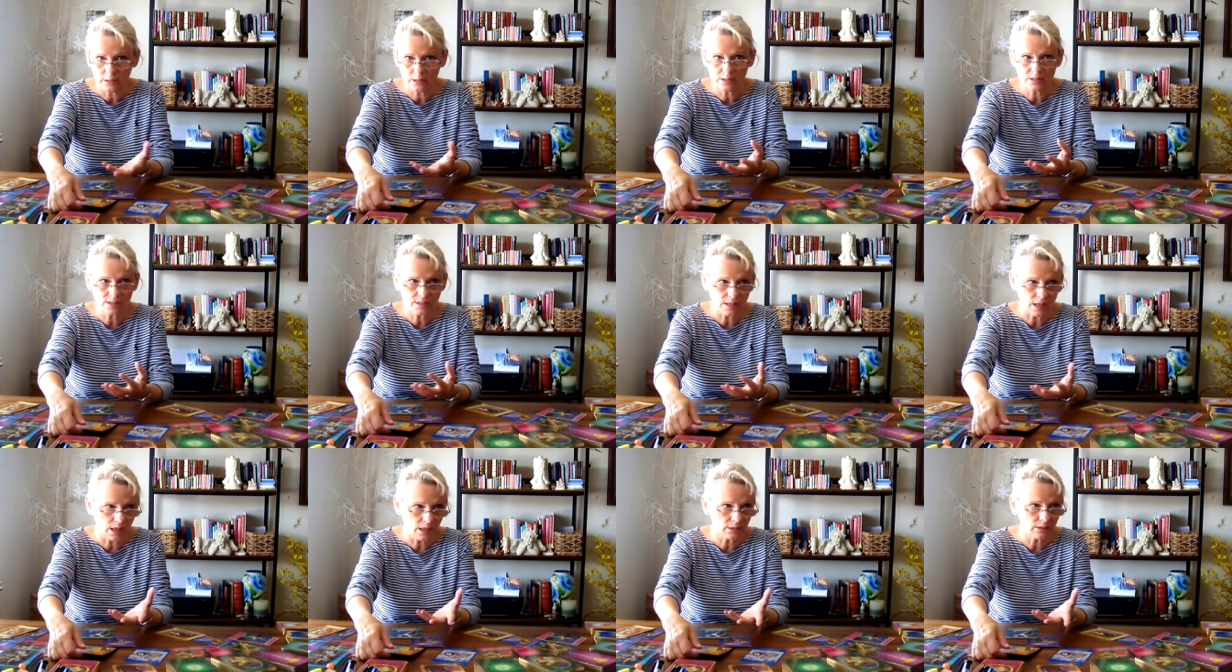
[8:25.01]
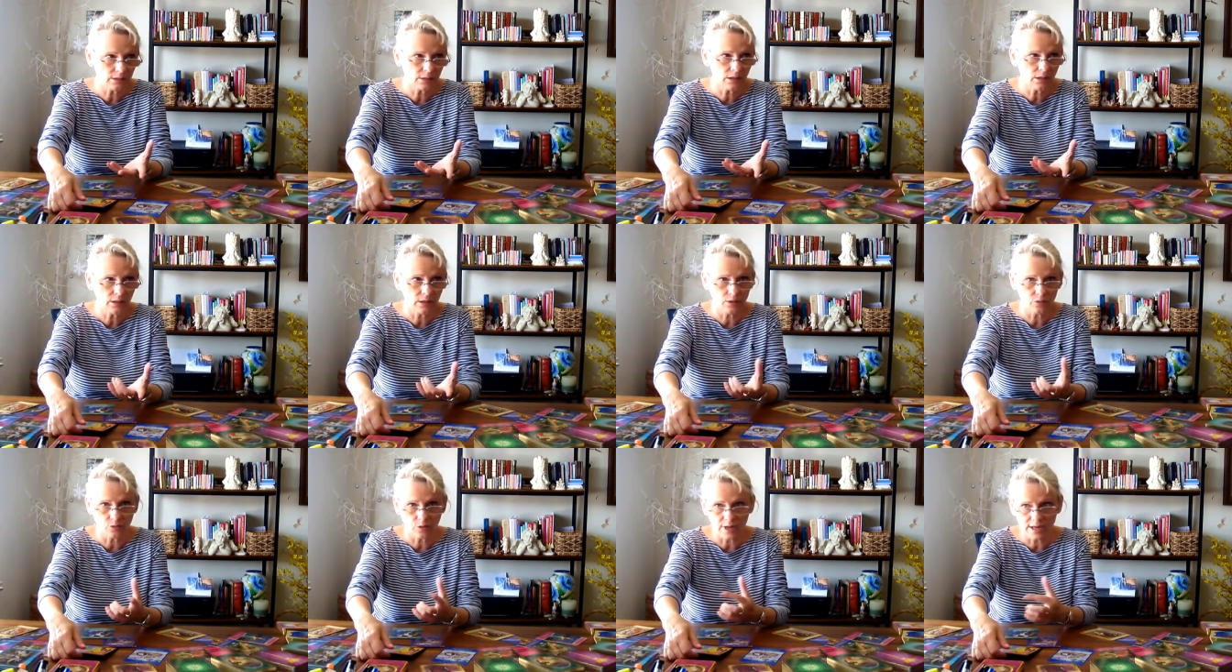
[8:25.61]
sun,
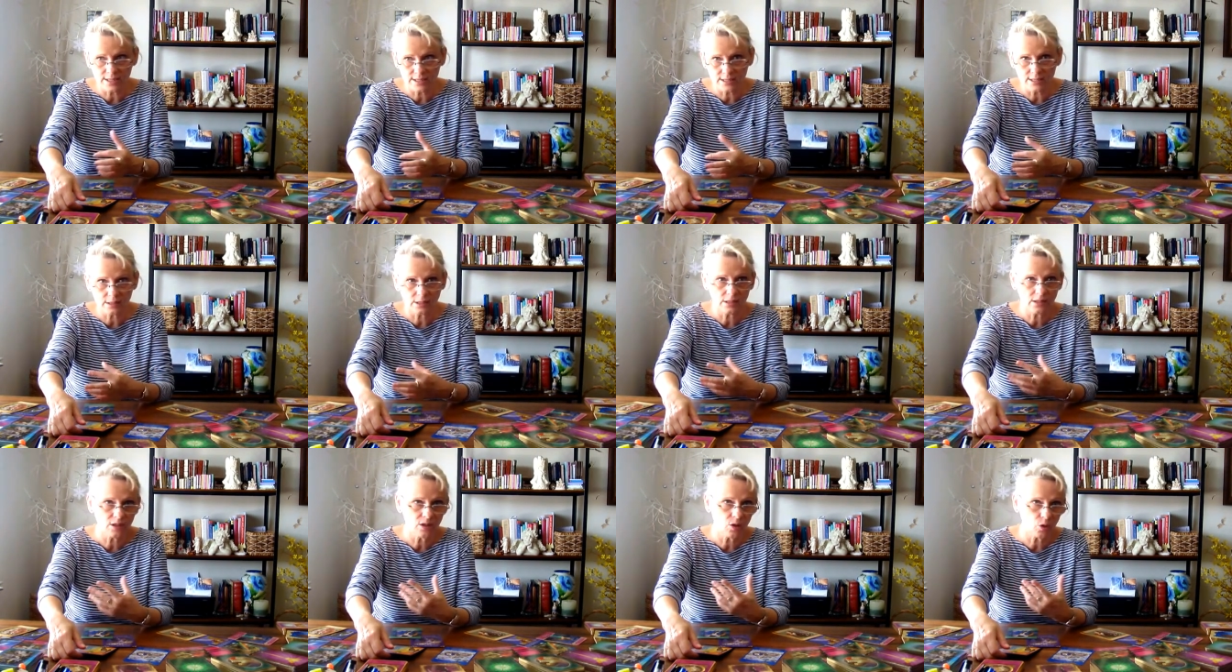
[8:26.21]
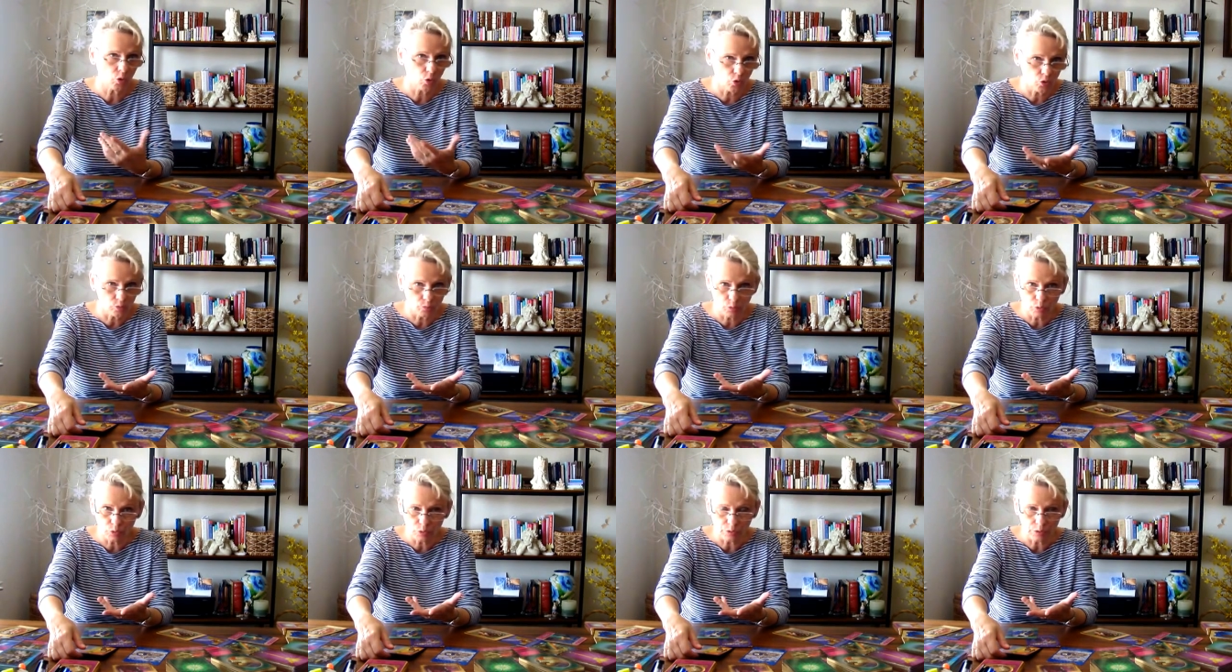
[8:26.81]
rising, or
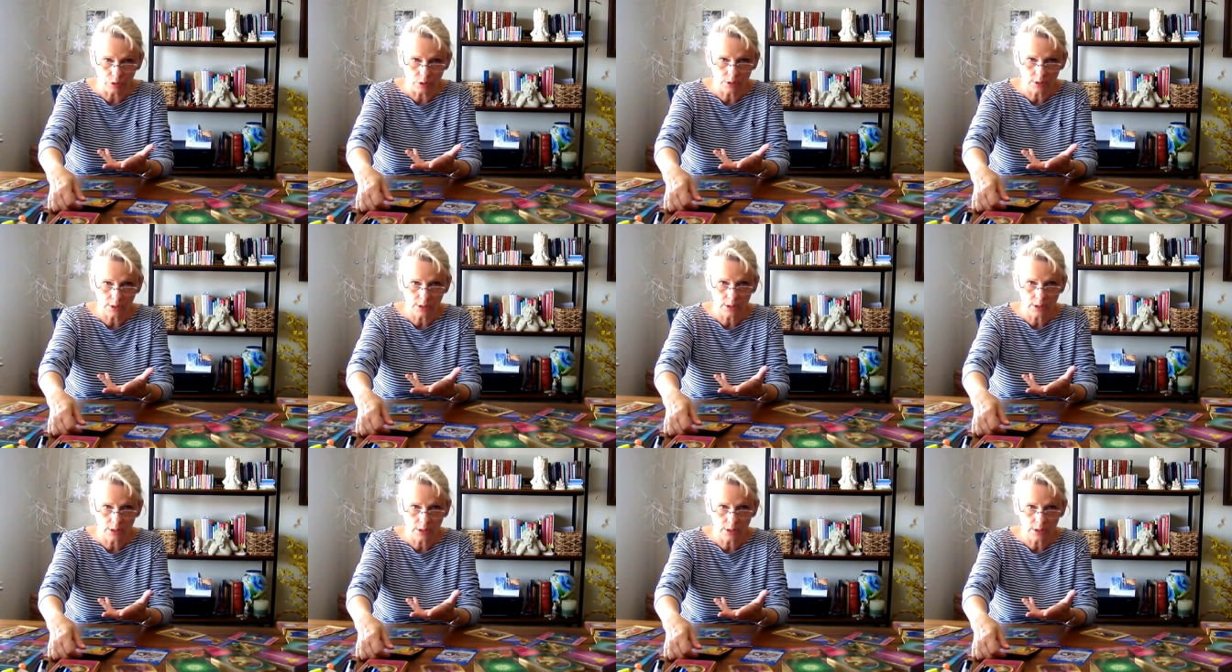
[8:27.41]
moon.